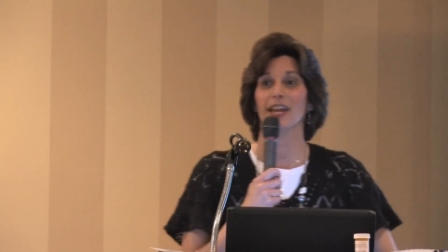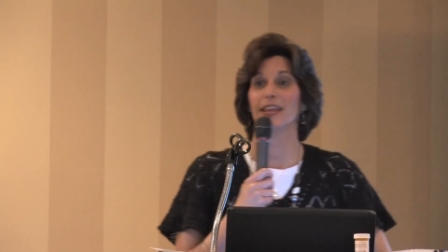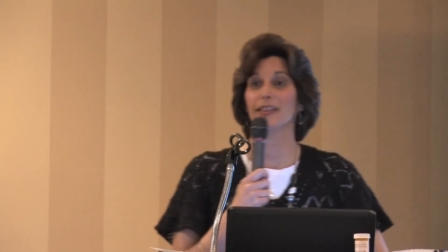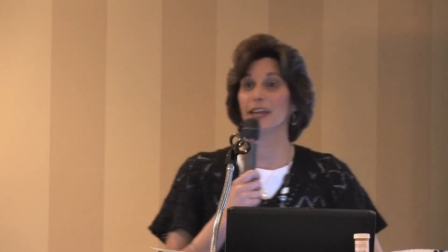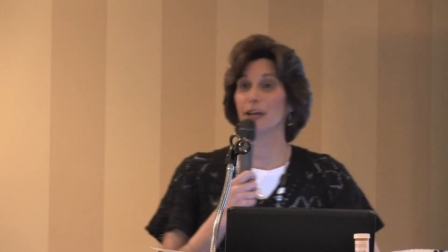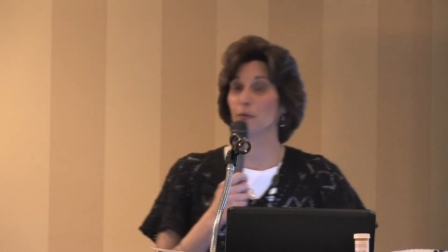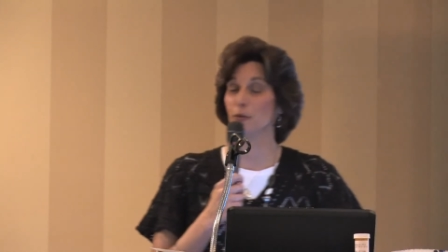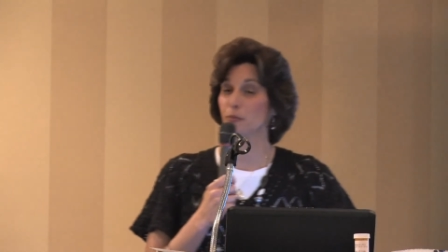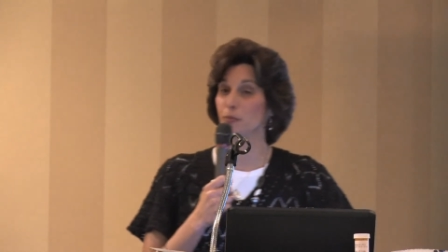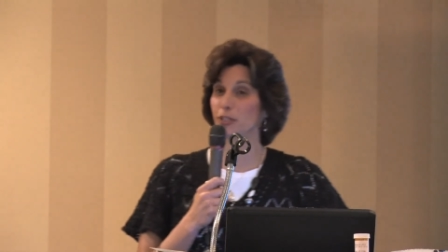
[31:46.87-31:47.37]

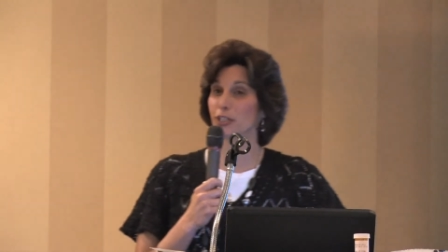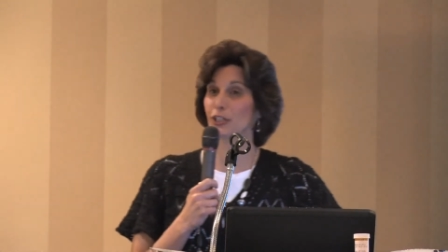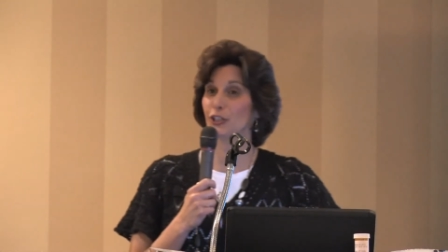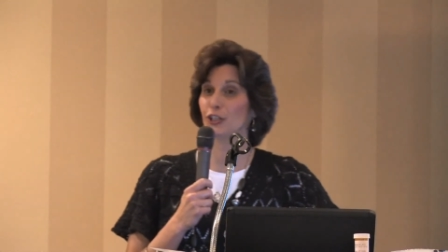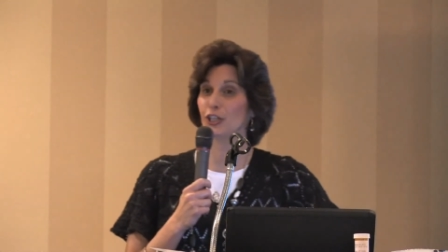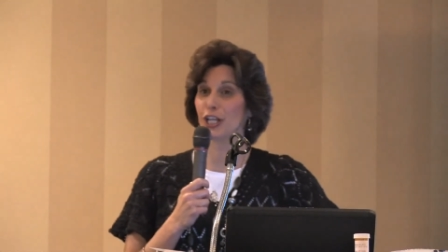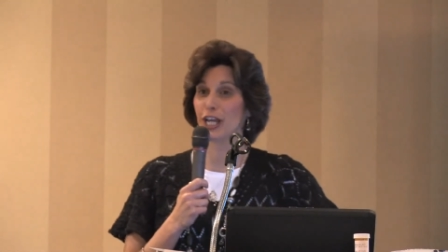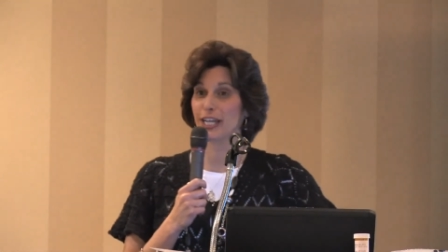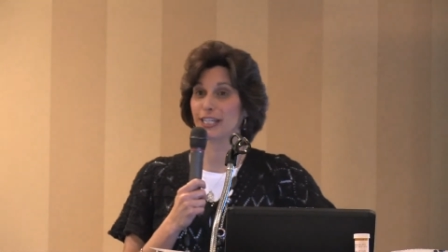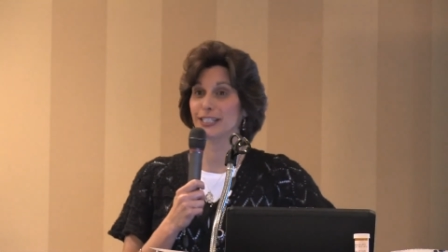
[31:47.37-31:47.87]
That would be a
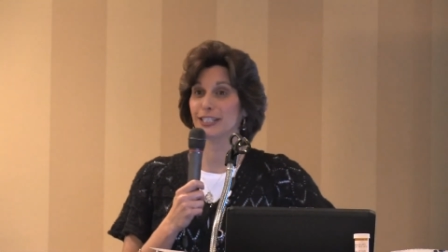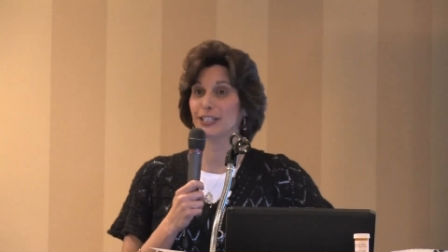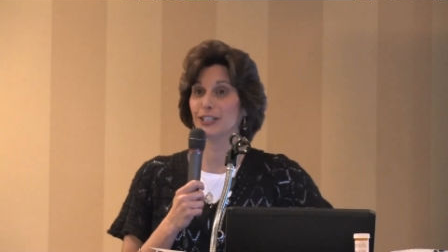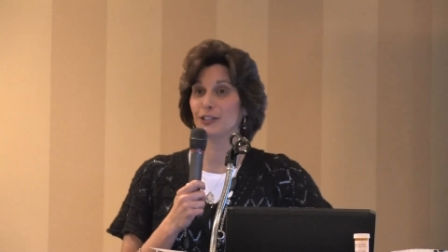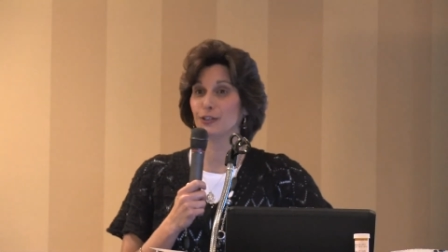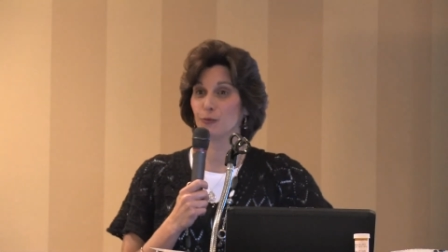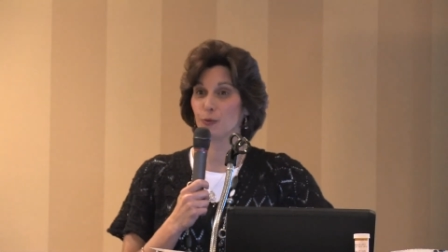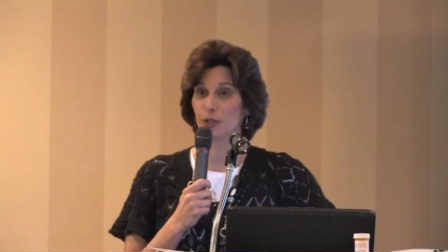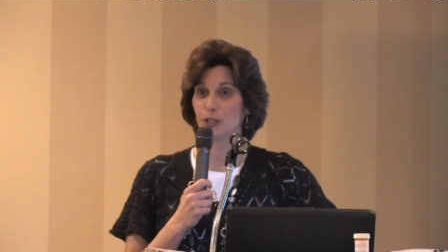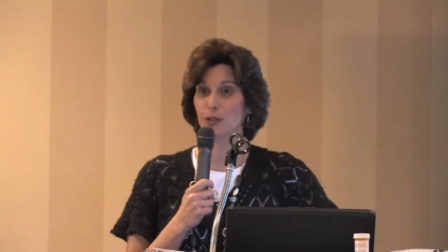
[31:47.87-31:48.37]
good
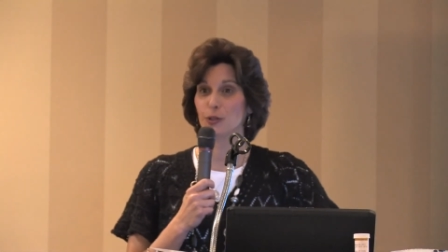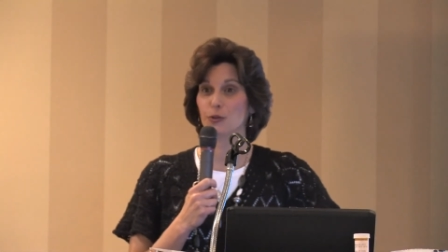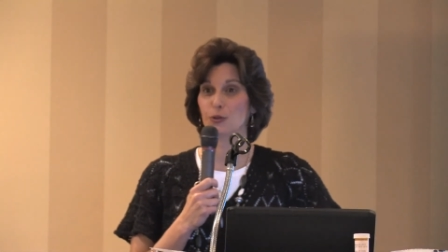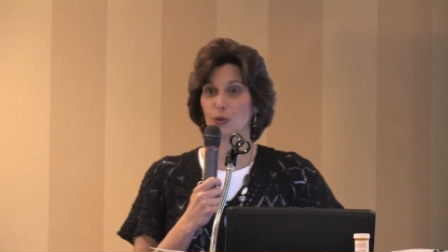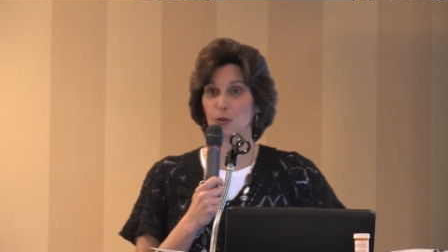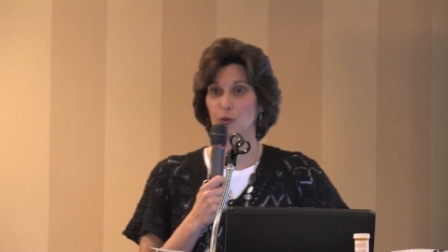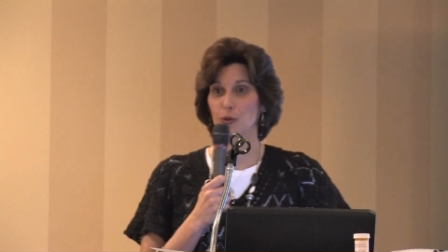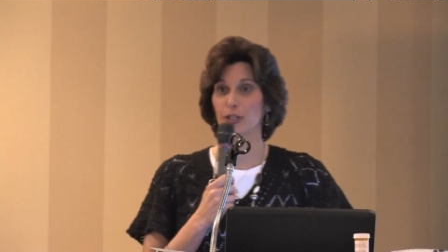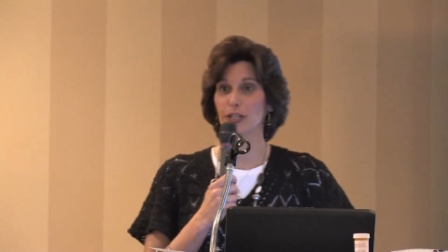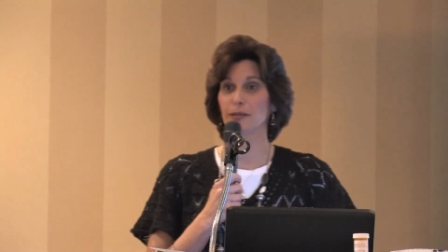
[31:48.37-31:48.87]
idea, one of those
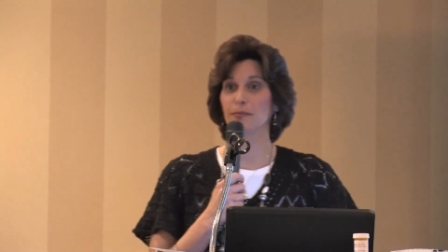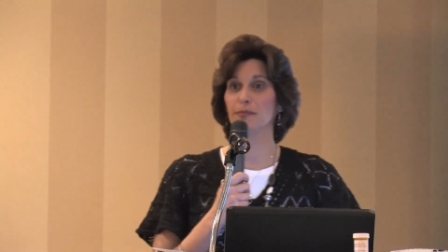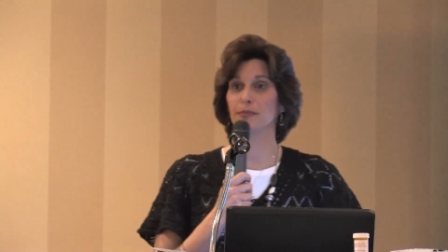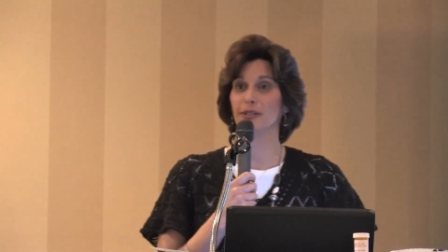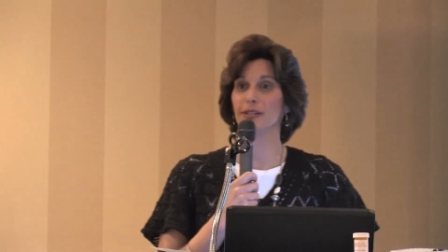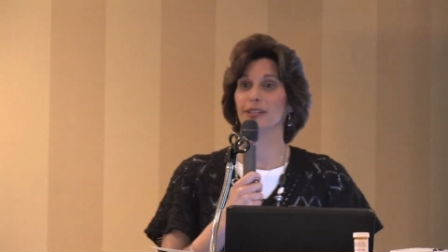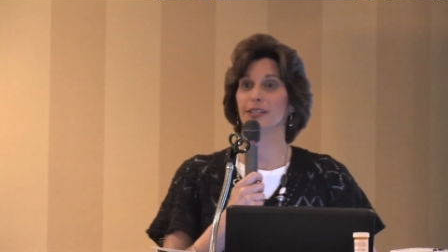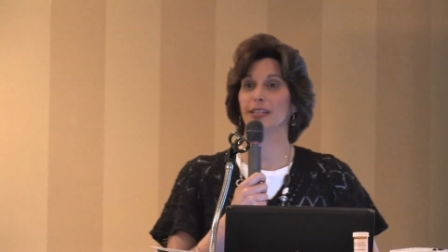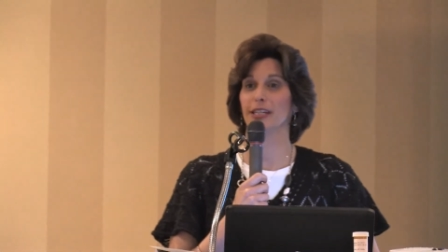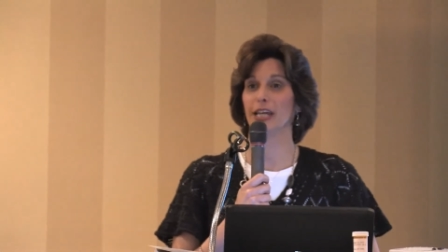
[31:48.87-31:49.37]
dream
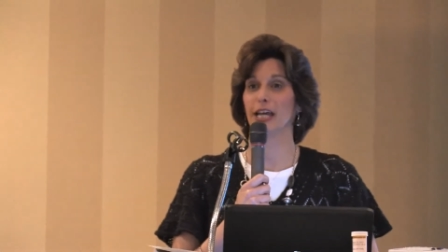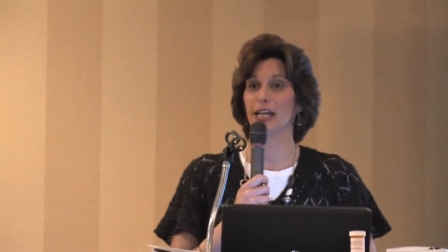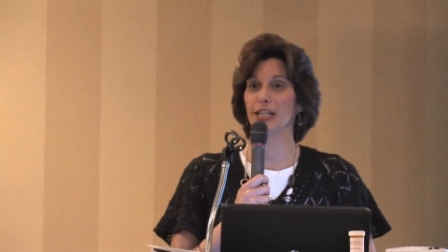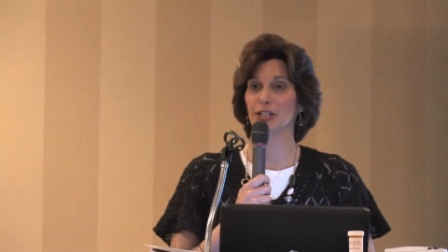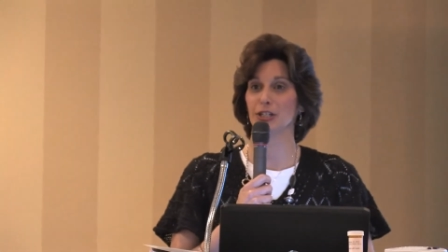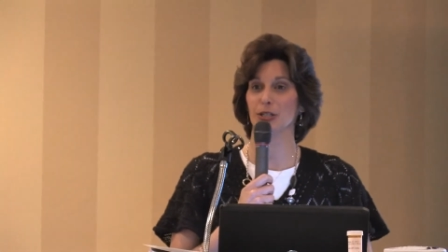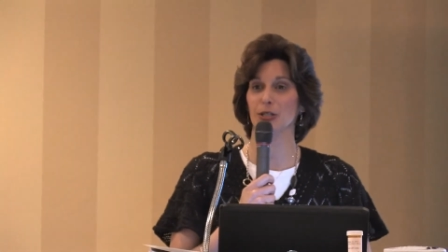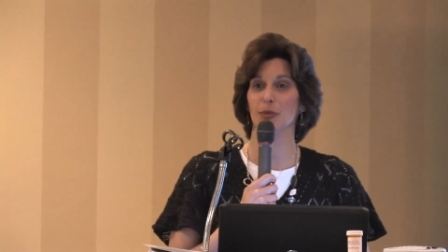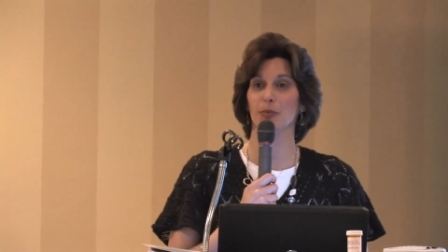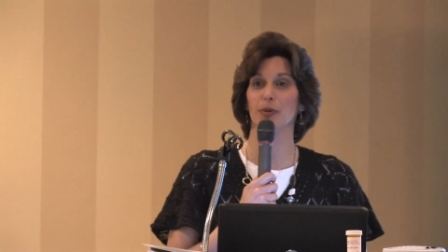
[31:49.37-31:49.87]
gadgets,